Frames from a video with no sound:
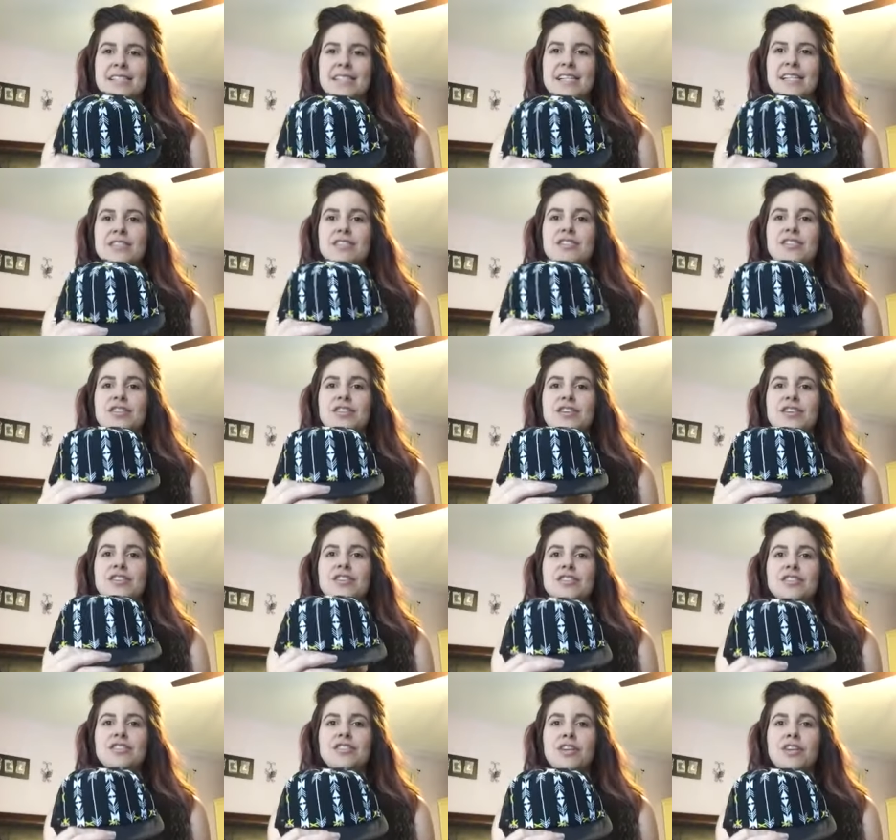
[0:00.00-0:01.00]
It's
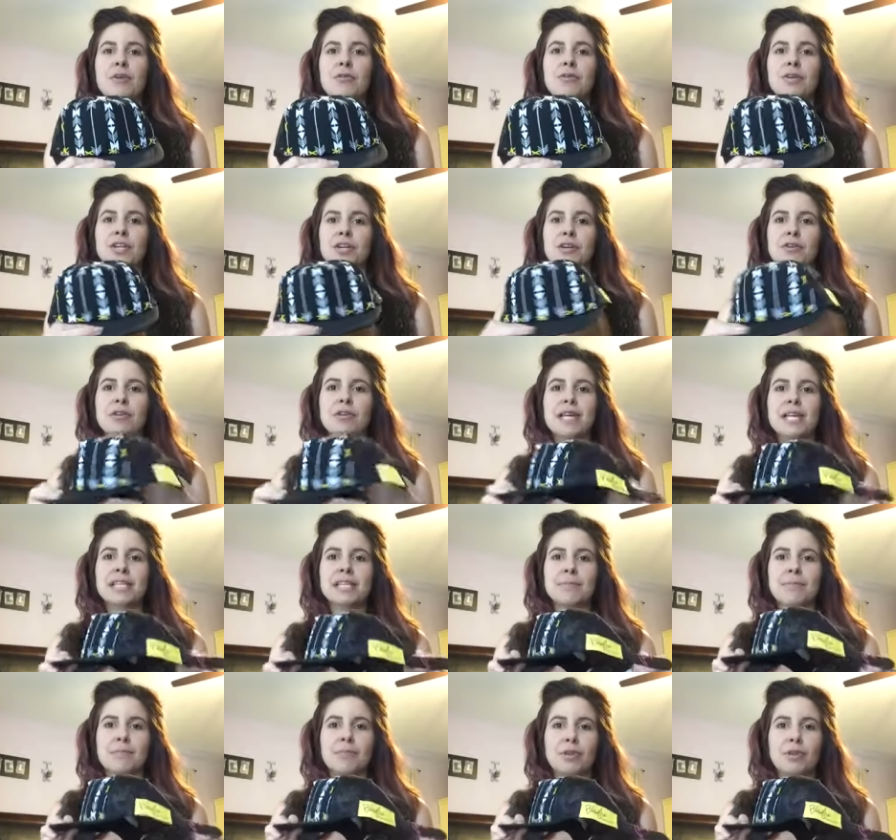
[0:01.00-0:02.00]
so cute.
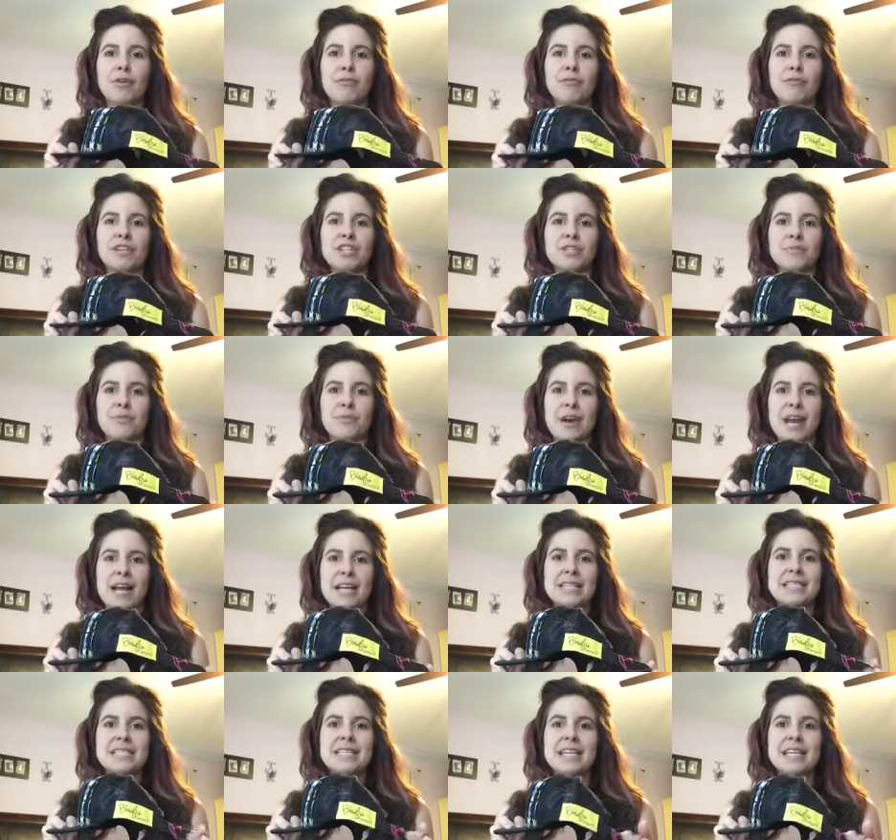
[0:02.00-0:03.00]
It's Blowfish
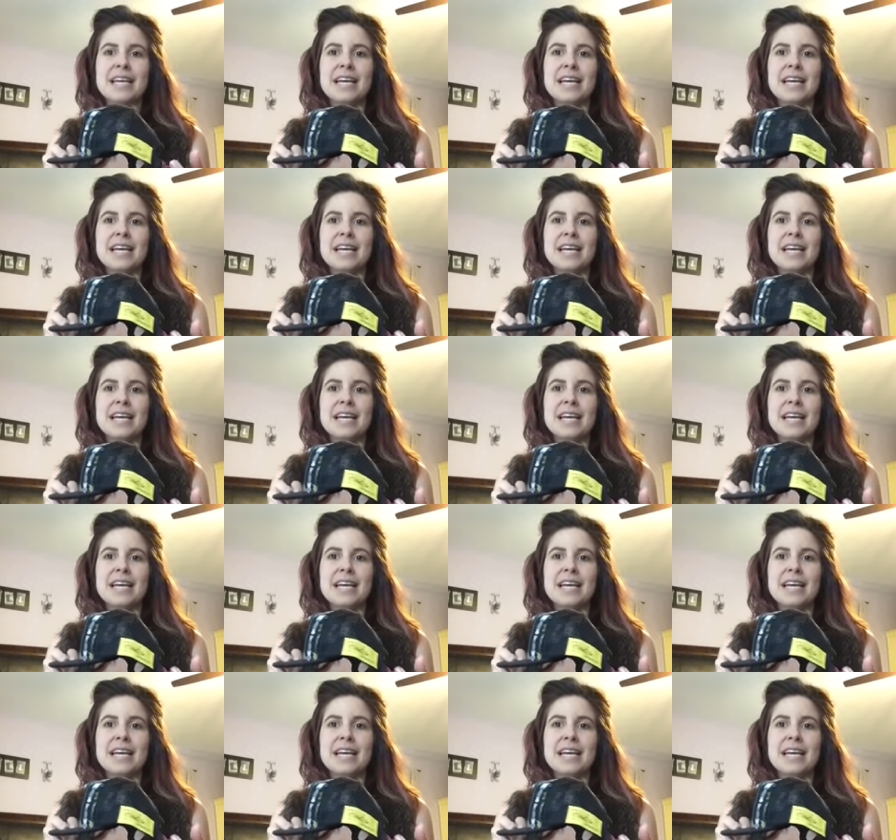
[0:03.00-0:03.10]
brand,